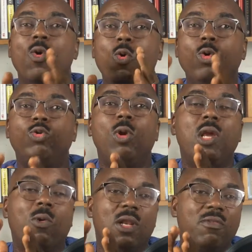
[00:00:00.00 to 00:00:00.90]
Who
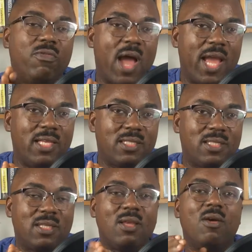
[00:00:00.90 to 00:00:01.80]
truly
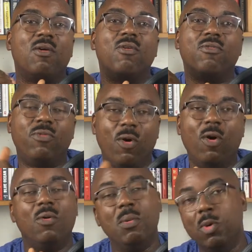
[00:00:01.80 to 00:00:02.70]
qualifies
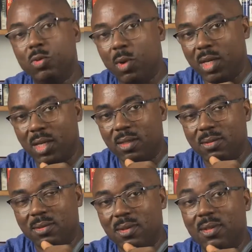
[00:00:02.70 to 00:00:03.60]
for remote working?
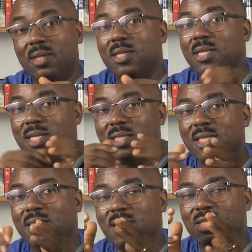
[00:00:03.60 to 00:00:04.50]
This
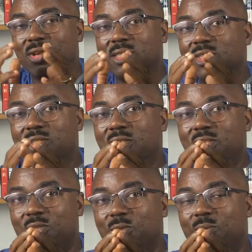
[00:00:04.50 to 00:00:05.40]
is a strategy
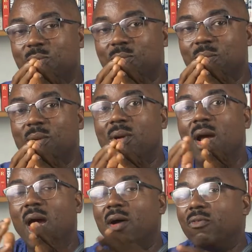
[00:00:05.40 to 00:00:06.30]
issue
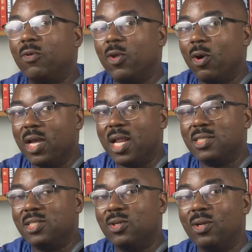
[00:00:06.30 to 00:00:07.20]
for your
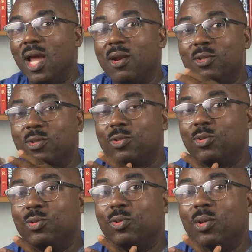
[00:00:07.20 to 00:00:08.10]
organization, and also
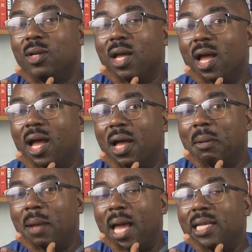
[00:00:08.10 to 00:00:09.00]
to
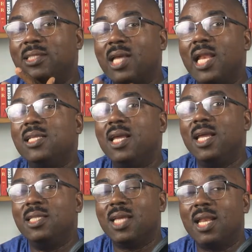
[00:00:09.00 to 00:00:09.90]
an
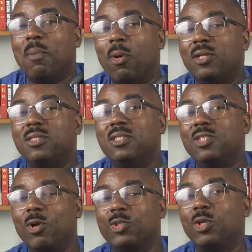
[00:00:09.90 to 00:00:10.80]
internal policy
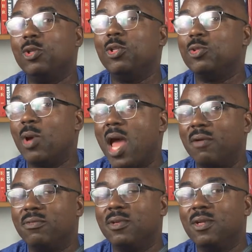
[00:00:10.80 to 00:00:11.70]
discussion you need to
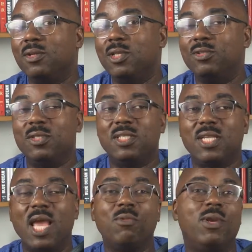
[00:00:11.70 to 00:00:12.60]
have. You need to
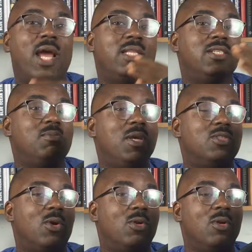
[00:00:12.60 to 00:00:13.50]
decide whether it is
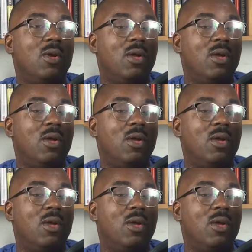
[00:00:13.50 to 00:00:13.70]
based on